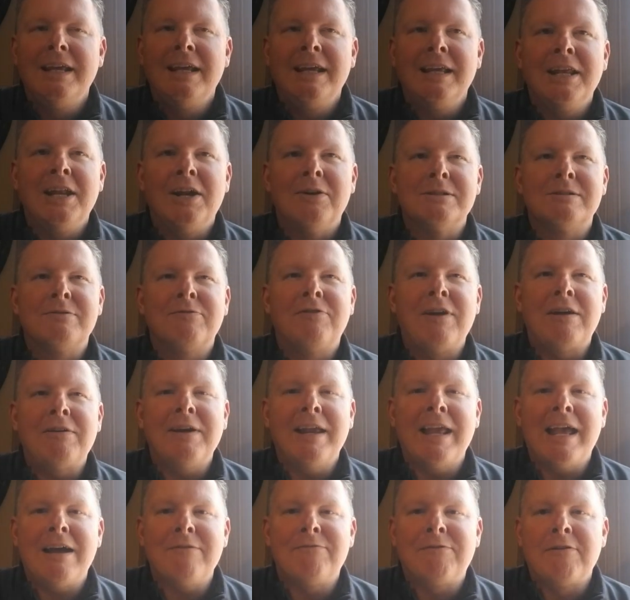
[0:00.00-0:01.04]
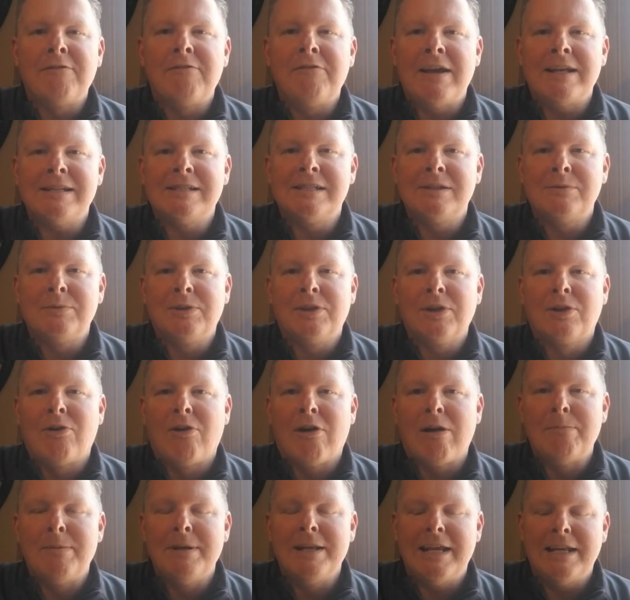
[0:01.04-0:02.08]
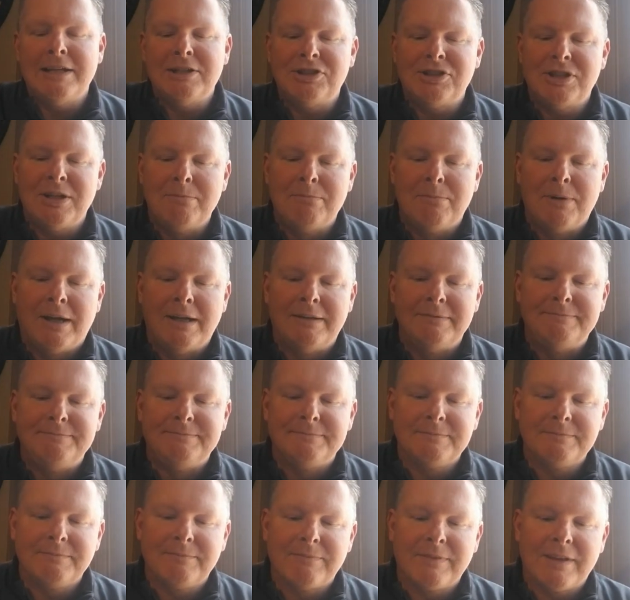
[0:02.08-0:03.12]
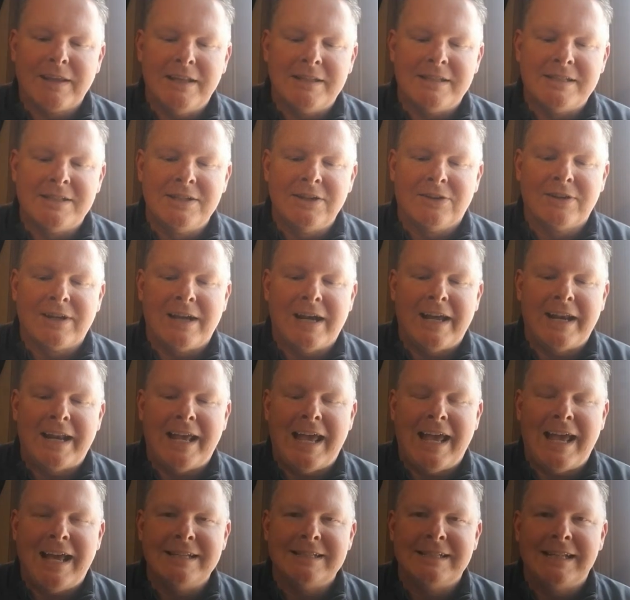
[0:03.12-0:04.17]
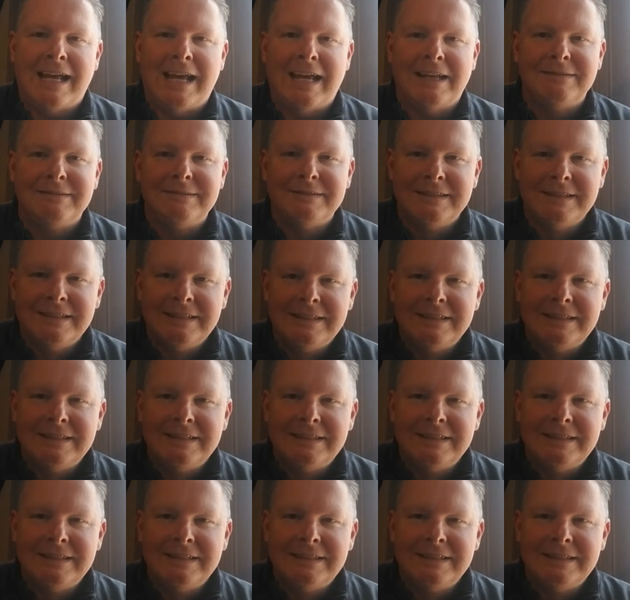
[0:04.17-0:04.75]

You know, it's very effervescent with the carbonation, but it still kind of has that